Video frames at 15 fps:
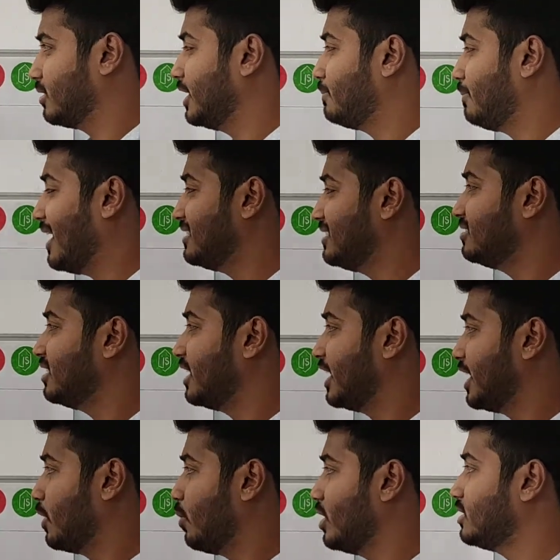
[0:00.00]
passes that
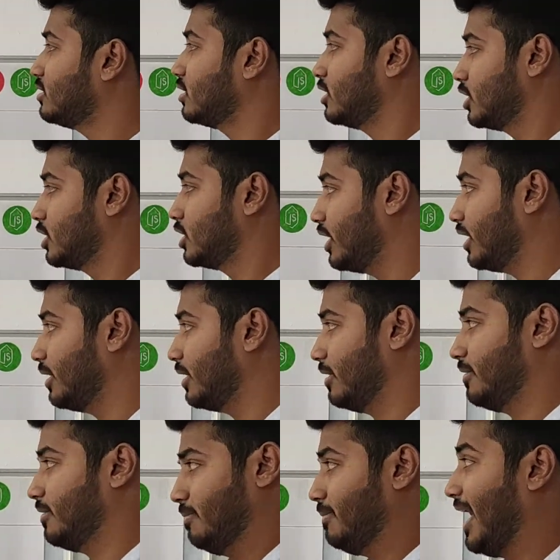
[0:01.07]
request to the
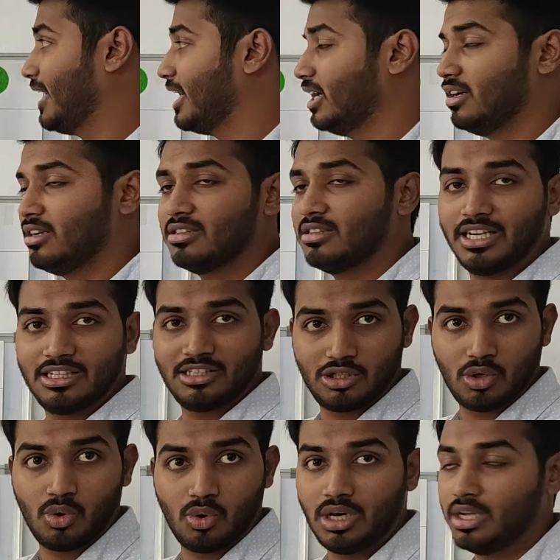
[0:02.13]
backend, that is
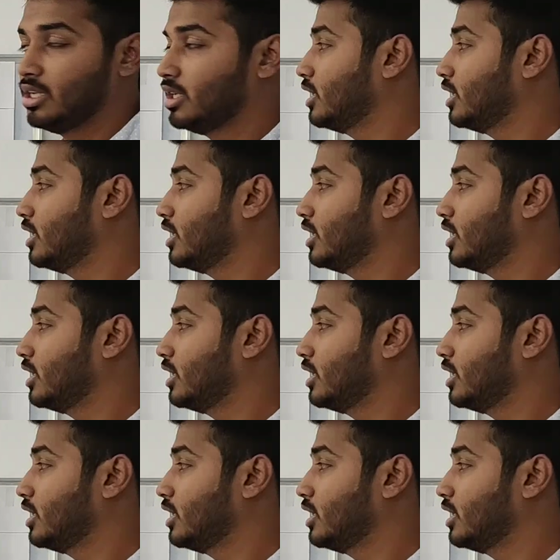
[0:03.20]
Node.